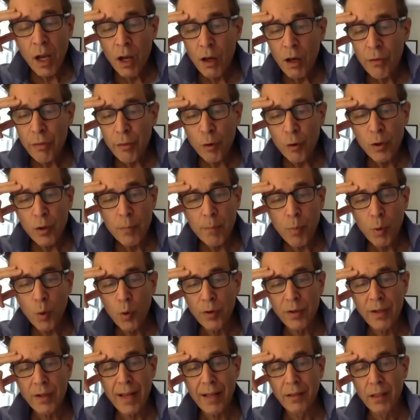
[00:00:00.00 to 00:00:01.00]
Third
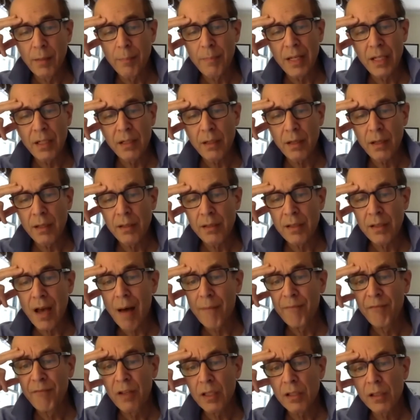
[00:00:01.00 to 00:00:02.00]
important element is
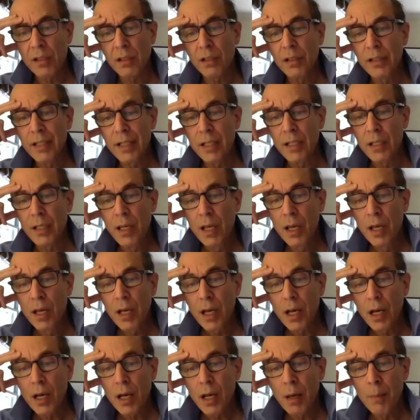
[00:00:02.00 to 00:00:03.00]
obviously,
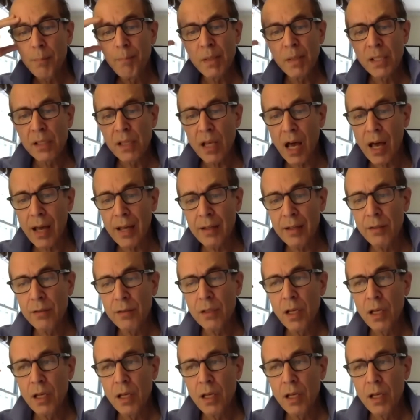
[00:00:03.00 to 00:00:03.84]
besides